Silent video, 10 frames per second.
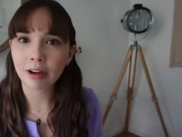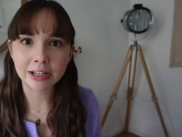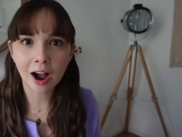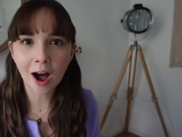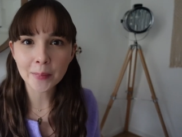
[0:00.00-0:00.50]
red
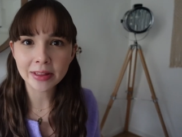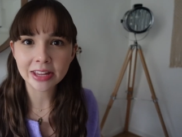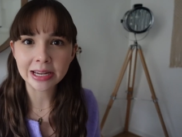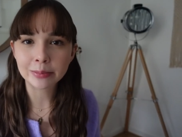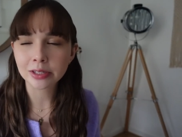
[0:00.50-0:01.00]
carpet
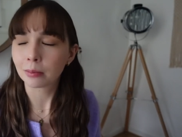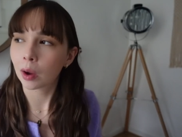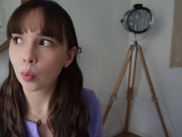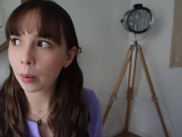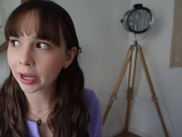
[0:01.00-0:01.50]
themed and I'm
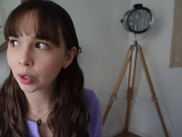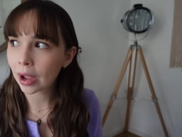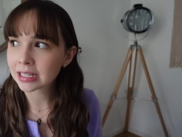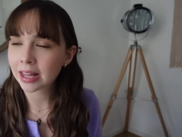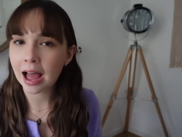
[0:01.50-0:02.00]
like, what am I gonna
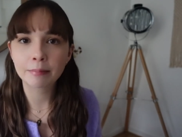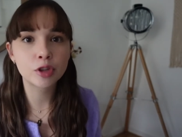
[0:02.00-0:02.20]
wear to that?